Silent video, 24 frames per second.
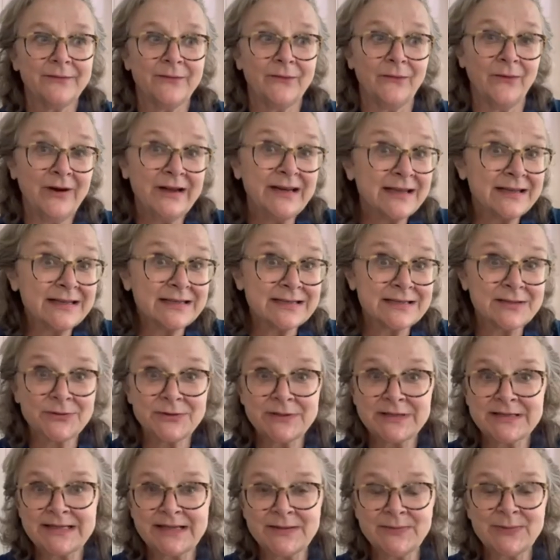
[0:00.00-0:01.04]
One answer
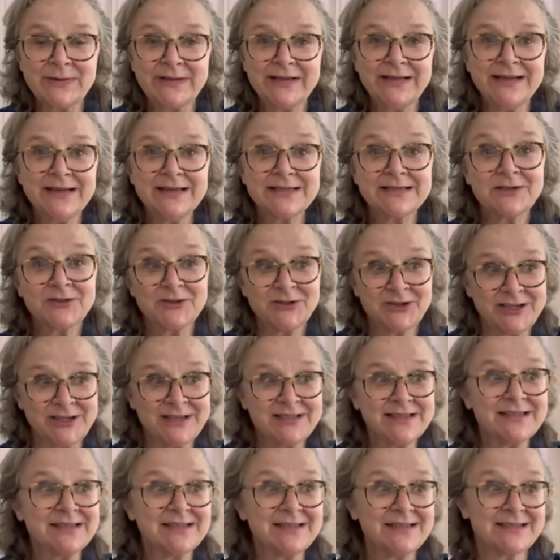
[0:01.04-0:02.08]
is simply this,
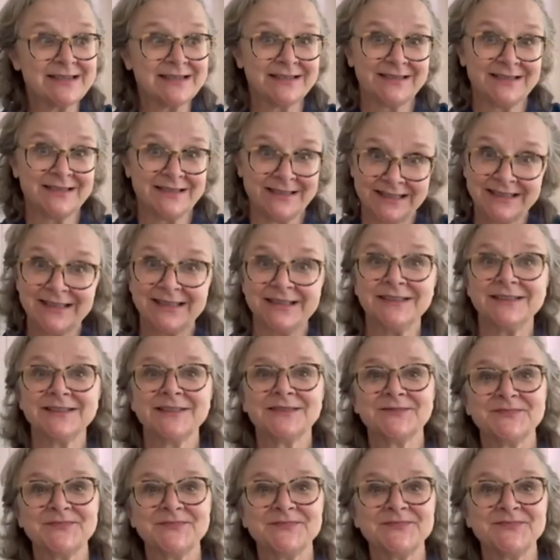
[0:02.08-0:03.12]
Jesus did
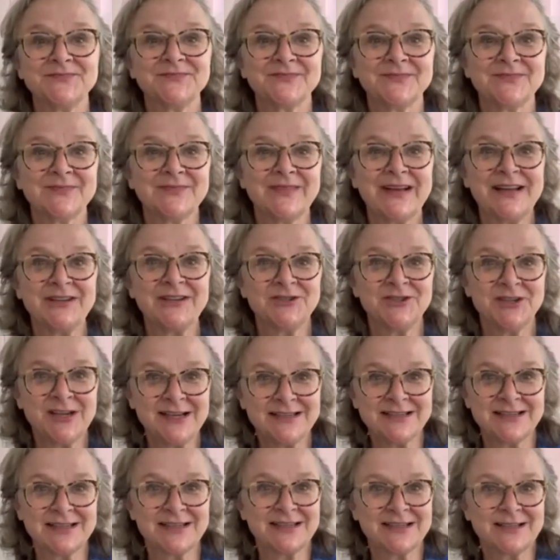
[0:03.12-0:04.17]
it. And
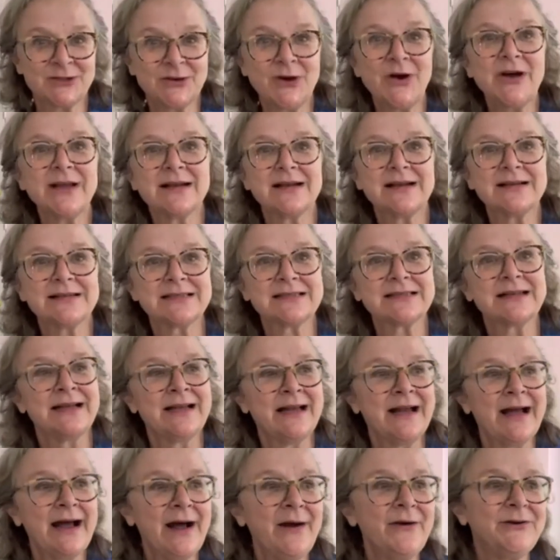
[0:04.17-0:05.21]
Jesus taught us
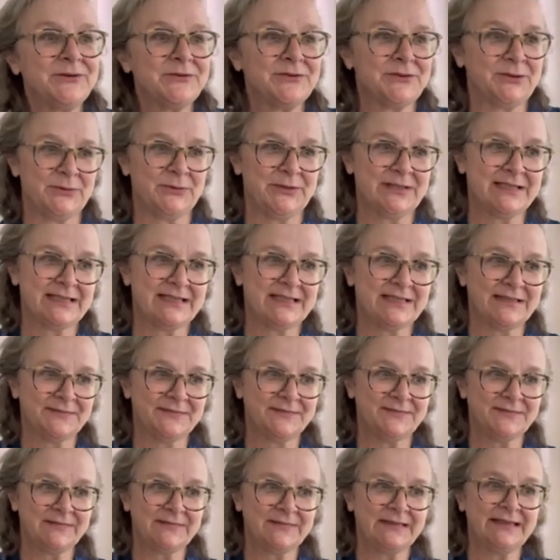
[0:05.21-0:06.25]
how to do it.
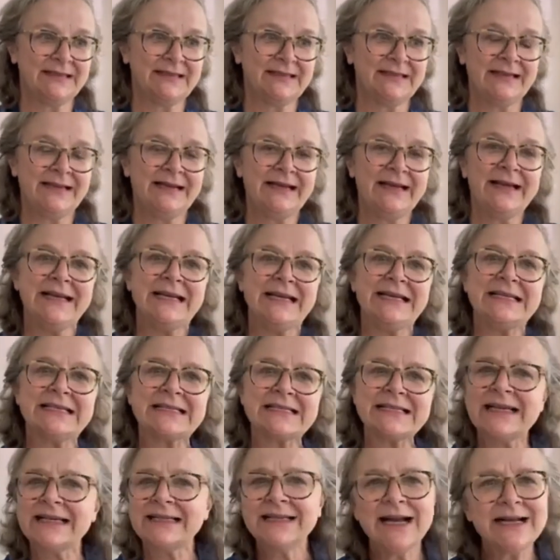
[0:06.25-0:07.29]
He
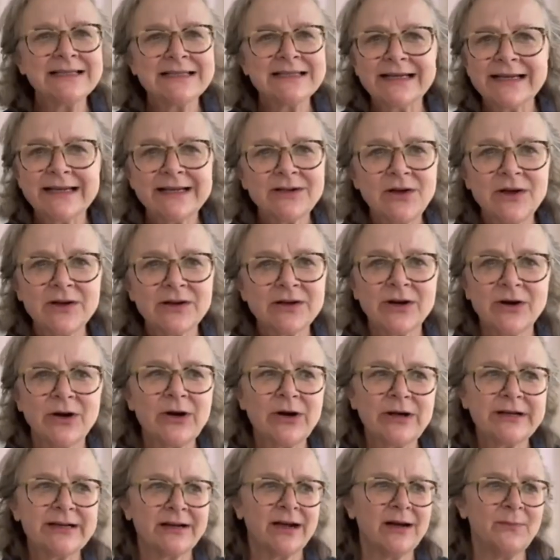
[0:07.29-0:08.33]
said not to get all
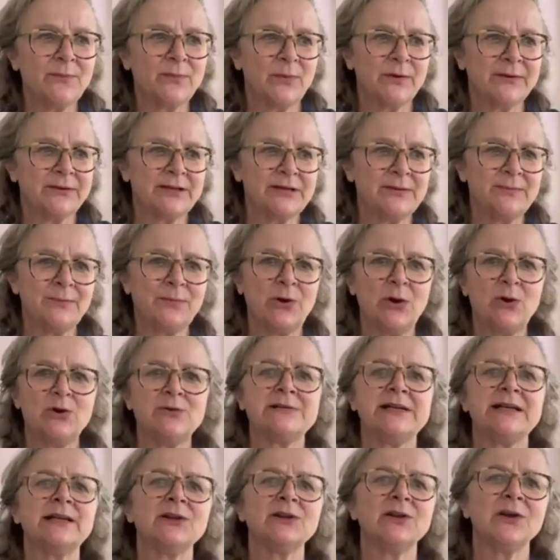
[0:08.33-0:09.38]
caught up with
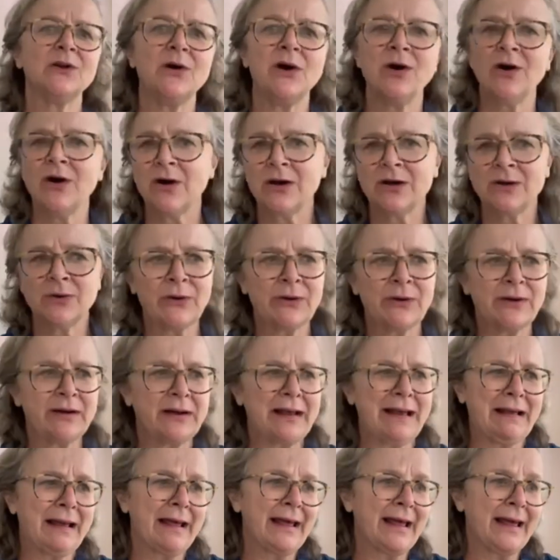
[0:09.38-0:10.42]
composing long
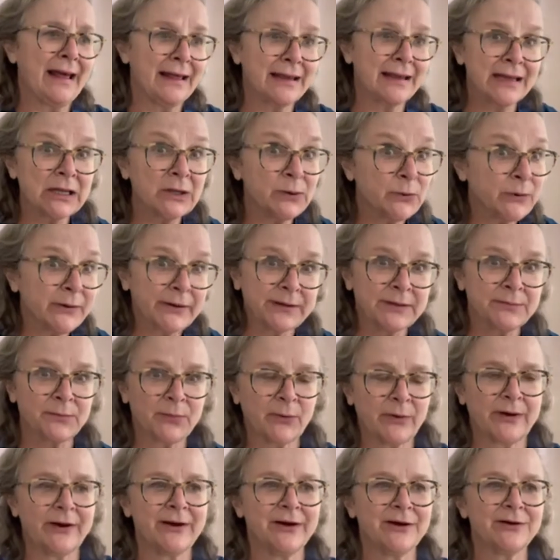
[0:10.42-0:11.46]
or eloquent
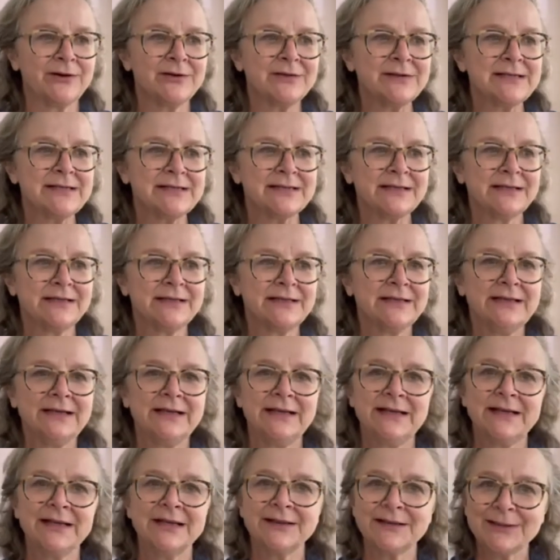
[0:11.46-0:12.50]
prayers.
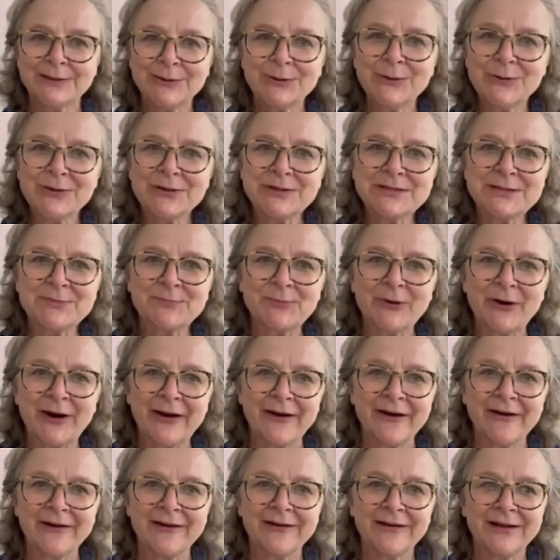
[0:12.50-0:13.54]
The Lord's
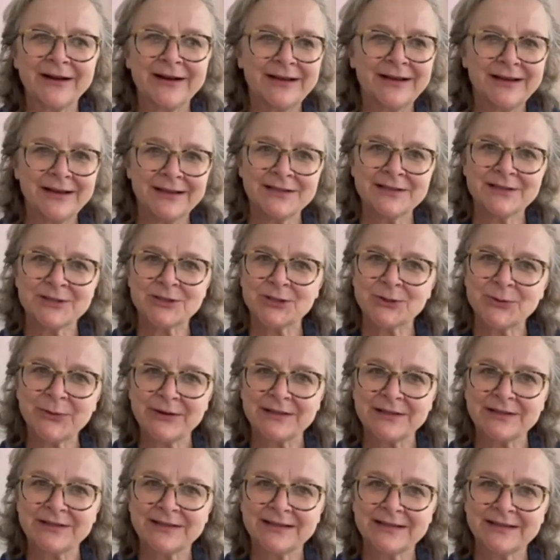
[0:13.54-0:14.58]
Prayer is
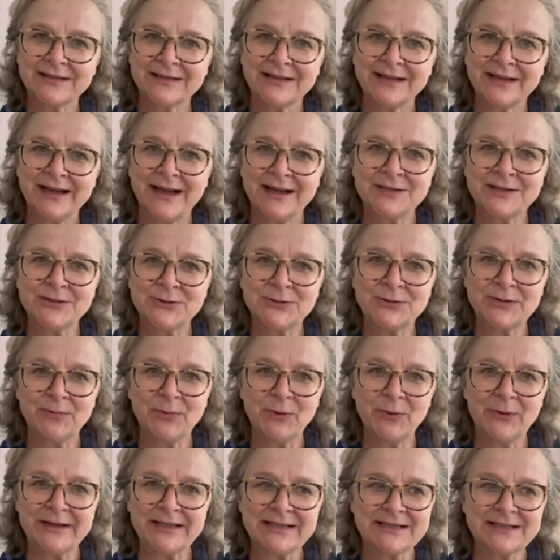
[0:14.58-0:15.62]
short and to the
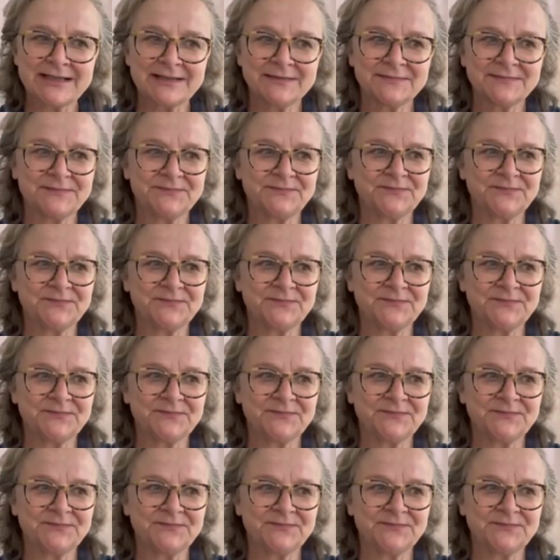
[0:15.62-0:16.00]
point.